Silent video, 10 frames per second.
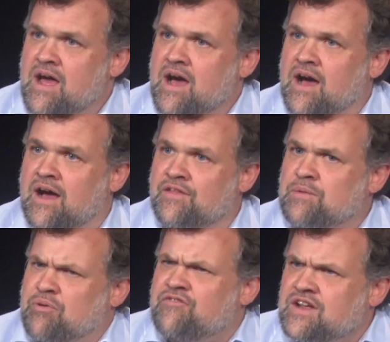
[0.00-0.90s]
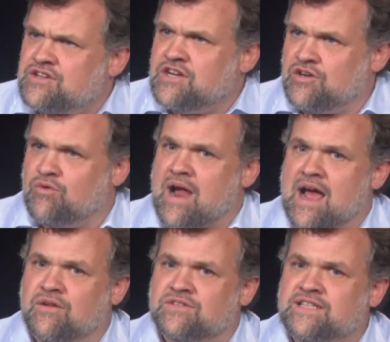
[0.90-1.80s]
the provision
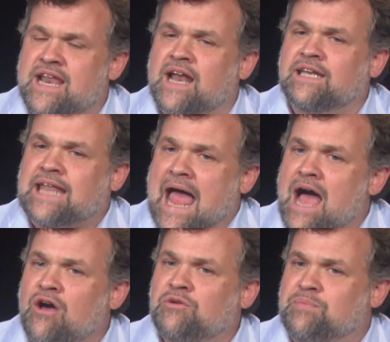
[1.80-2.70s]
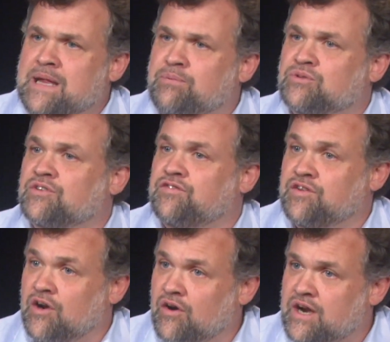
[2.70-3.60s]
grounds that allowed people to
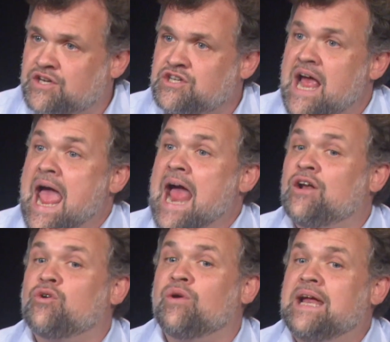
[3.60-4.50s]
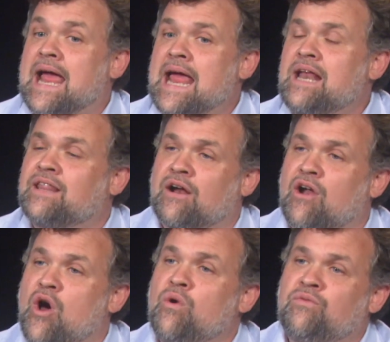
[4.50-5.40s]
flourish and create their
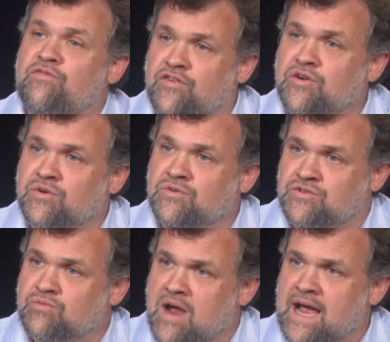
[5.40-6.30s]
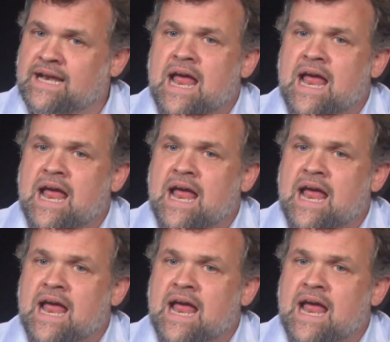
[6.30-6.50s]
own foods, right?